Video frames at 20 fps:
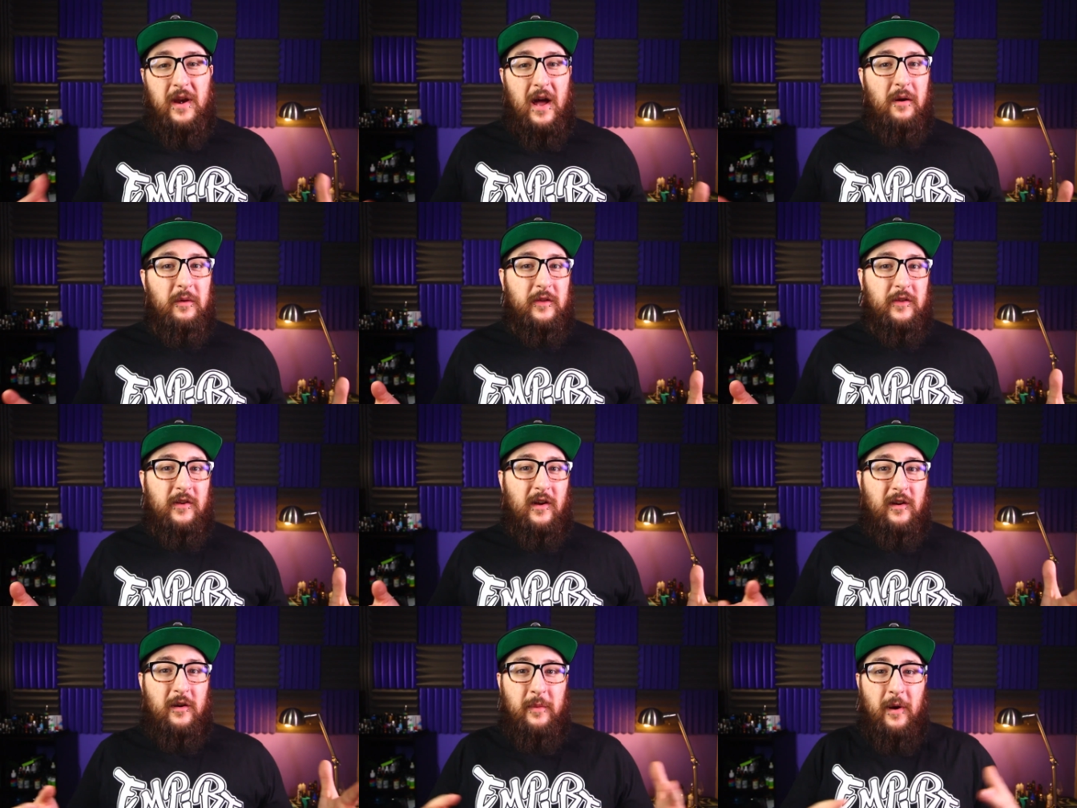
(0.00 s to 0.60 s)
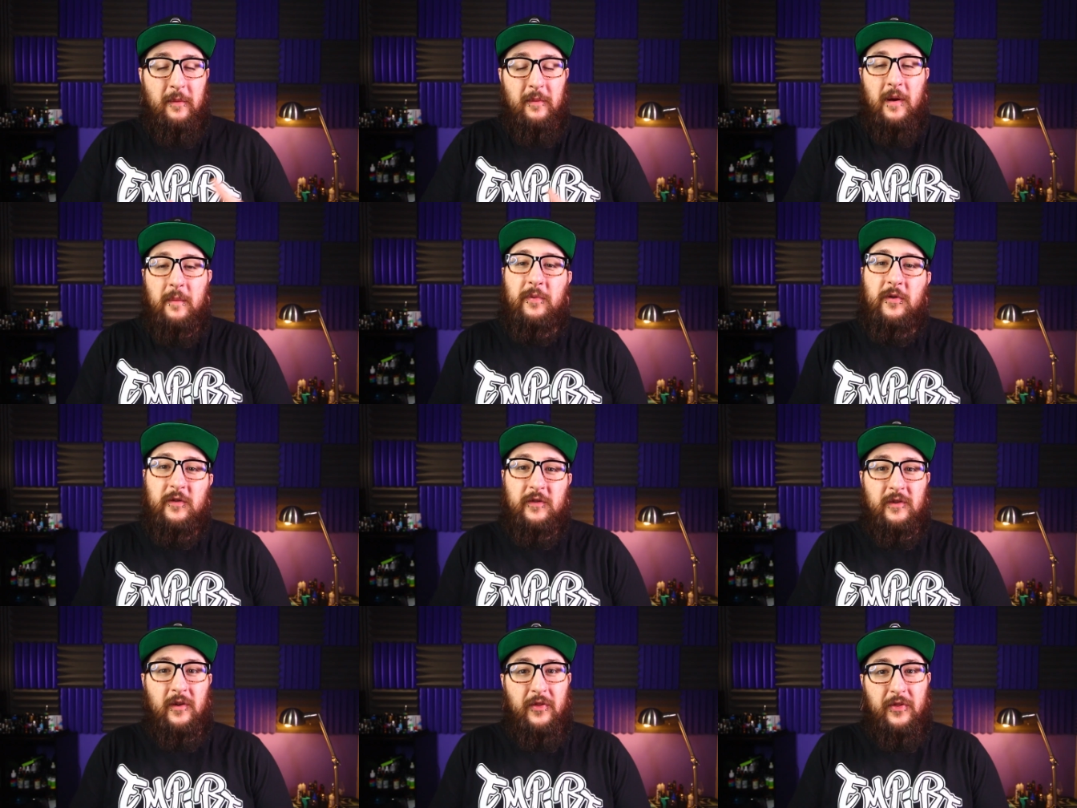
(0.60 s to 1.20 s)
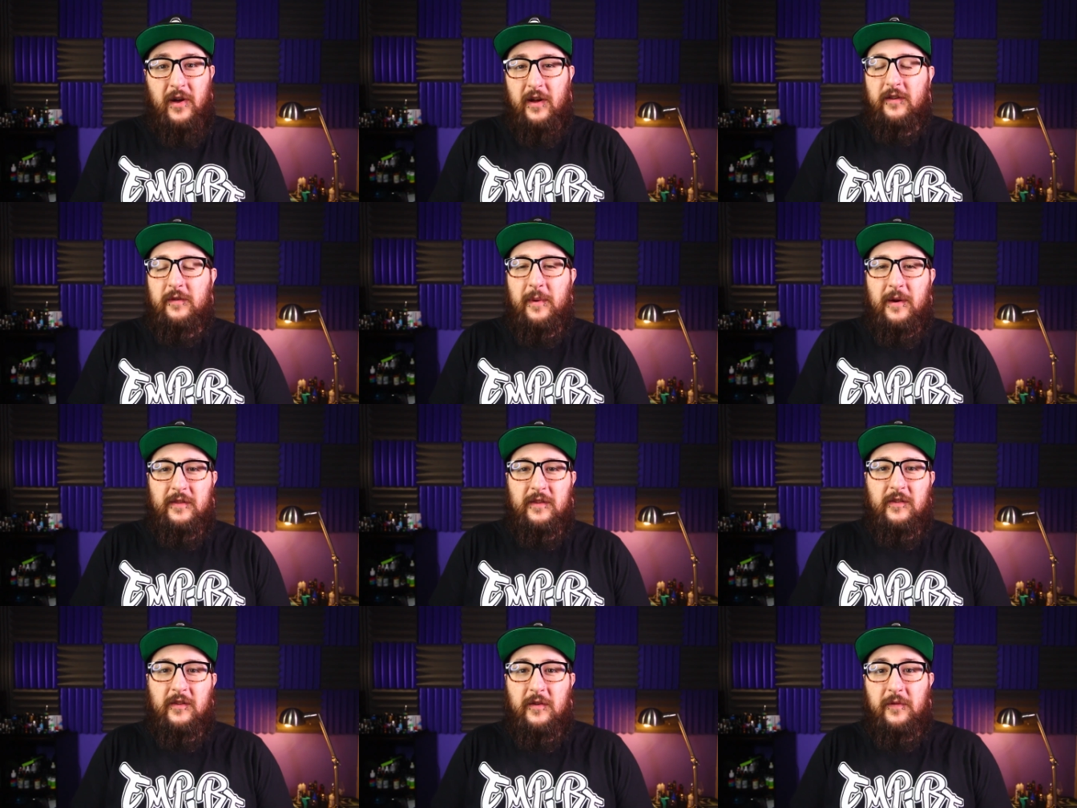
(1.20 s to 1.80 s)
Now let's talk about my personal thoughts
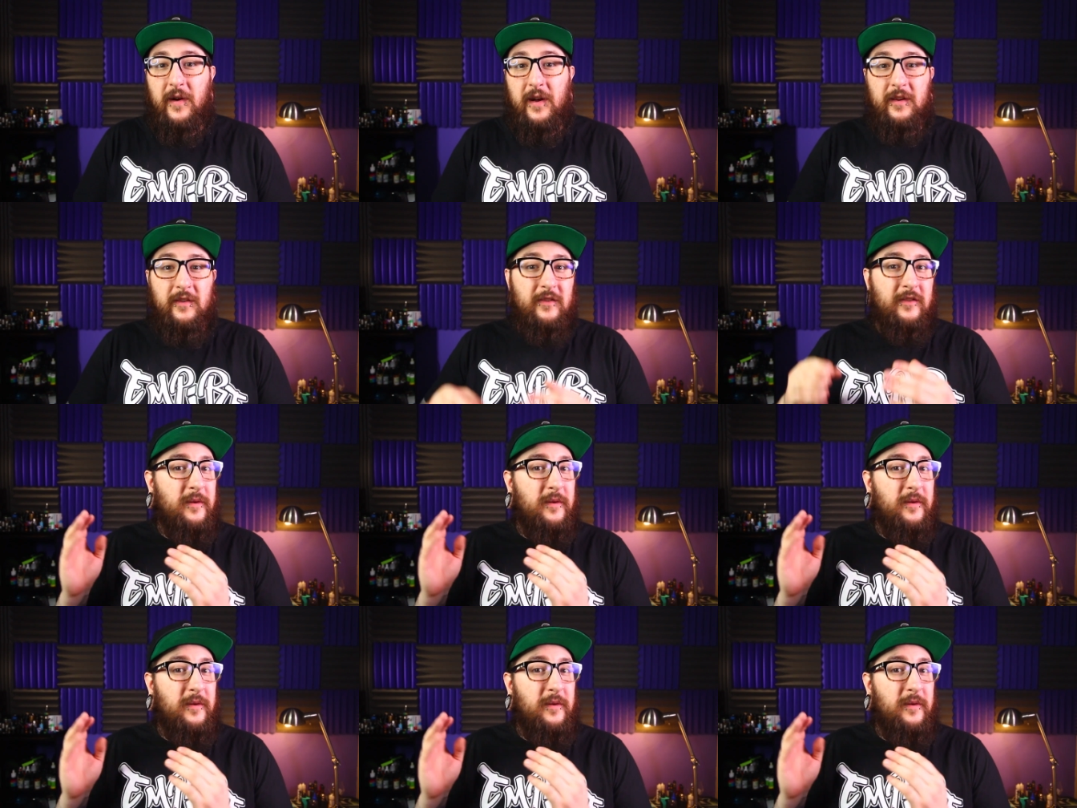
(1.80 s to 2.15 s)
about this device,